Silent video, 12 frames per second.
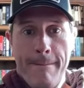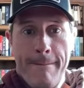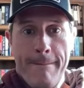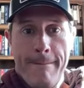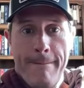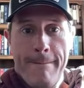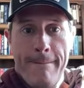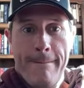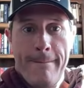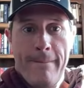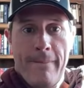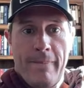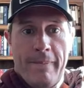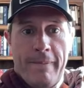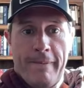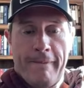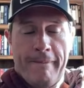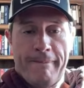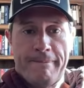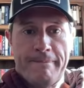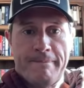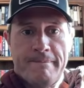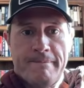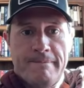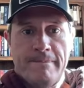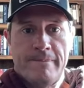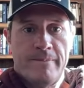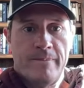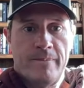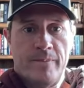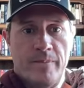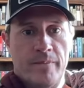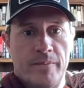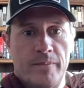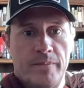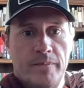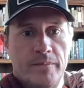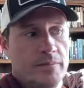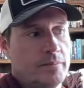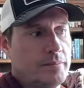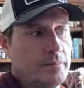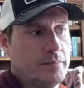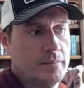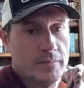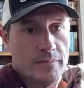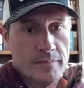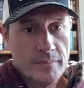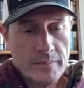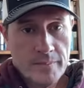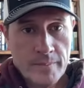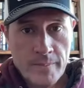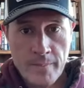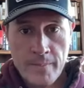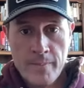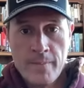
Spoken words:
(silent)